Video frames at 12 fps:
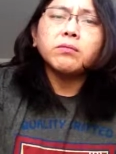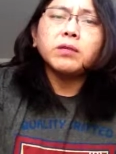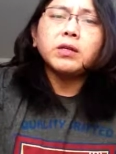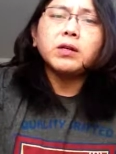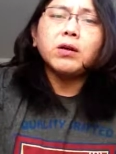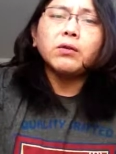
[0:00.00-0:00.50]

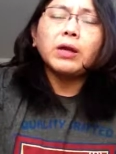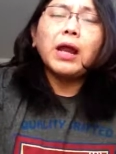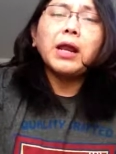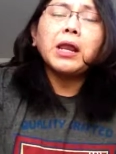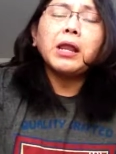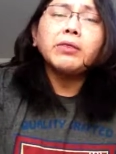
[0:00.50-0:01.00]
You know,
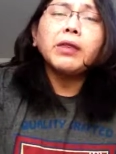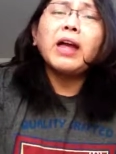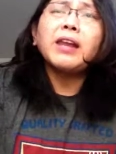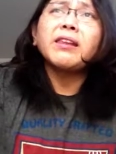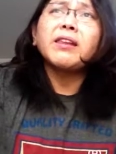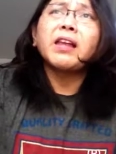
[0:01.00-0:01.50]
not
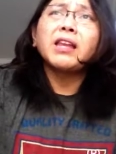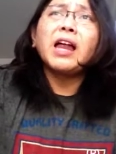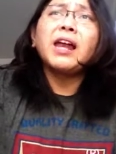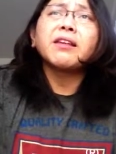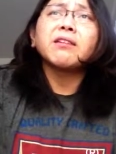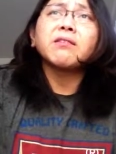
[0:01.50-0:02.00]
not a
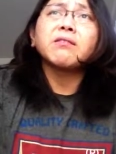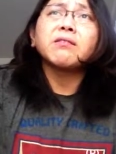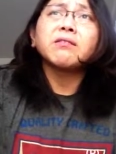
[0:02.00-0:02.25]
lot of,